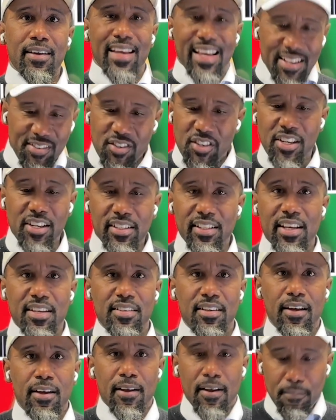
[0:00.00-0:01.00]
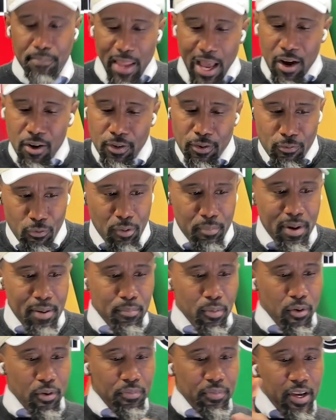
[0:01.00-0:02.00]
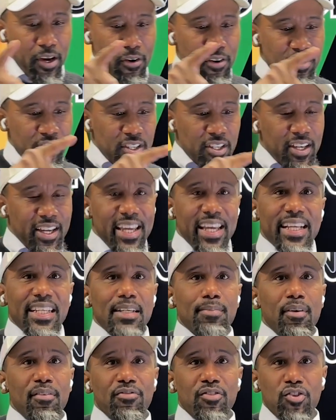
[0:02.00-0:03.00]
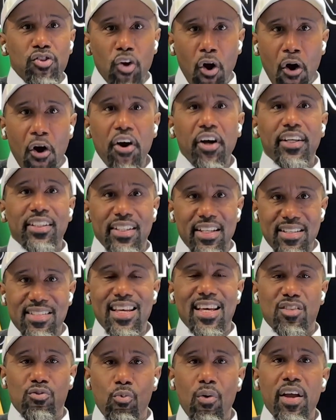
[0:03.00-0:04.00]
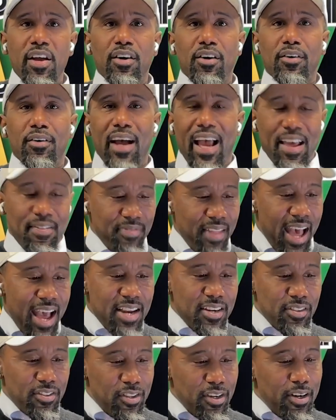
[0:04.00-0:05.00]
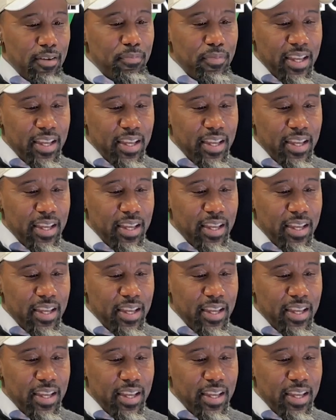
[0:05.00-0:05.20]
It's goodness. Now, remember, there is in the kingdom of darkness as well, and that the,